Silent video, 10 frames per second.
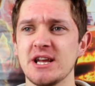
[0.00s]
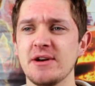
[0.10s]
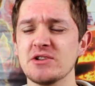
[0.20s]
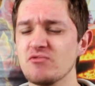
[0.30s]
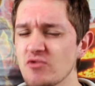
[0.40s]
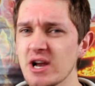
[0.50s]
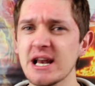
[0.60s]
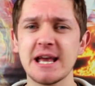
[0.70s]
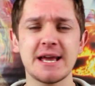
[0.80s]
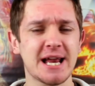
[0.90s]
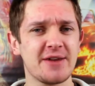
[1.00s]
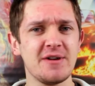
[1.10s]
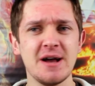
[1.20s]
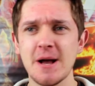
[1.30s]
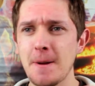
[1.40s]
You know, he's really kind of
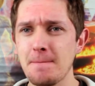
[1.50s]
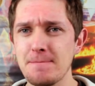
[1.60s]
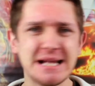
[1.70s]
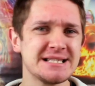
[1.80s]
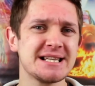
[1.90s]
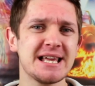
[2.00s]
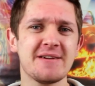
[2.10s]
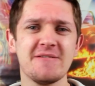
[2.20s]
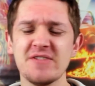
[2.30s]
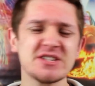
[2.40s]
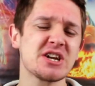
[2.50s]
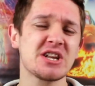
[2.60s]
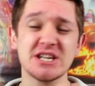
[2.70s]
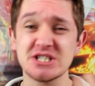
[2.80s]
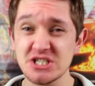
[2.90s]
mentally and
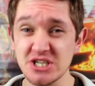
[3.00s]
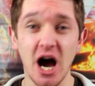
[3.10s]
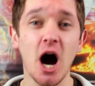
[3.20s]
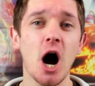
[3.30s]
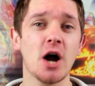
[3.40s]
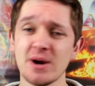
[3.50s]
physically scarred.